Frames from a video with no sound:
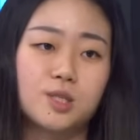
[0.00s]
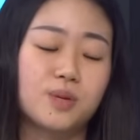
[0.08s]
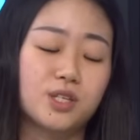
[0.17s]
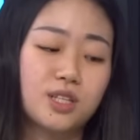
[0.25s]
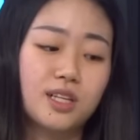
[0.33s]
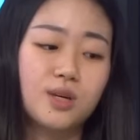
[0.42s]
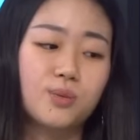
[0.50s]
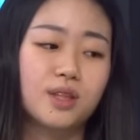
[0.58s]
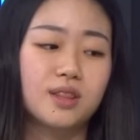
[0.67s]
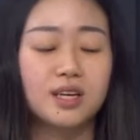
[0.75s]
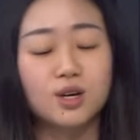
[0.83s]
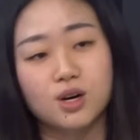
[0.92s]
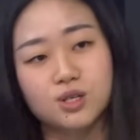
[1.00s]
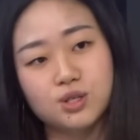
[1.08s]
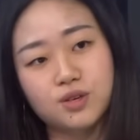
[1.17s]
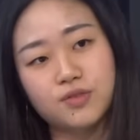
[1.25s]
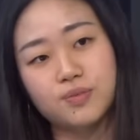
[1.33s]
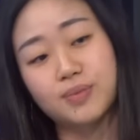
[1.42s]
especially with the
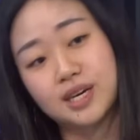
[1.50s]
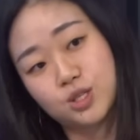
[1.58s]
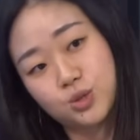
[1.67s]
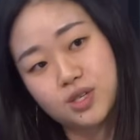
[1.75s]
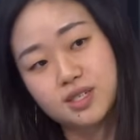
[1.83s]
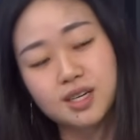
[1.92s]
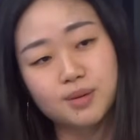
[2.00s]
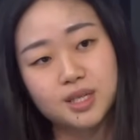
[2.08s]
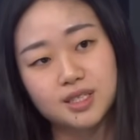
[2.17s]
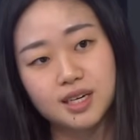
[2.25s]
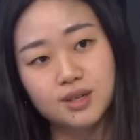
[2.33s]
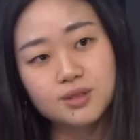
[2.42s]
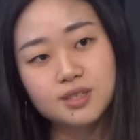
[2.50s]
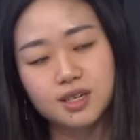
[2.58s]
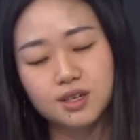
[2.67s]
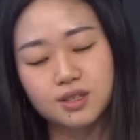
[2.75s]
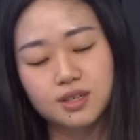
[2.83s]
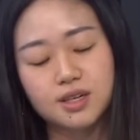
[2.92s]
cost of batteries coming down
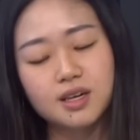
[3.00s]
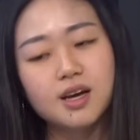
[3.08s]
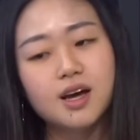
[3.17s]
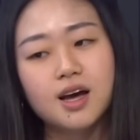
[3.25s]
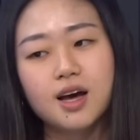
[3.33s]
year on year.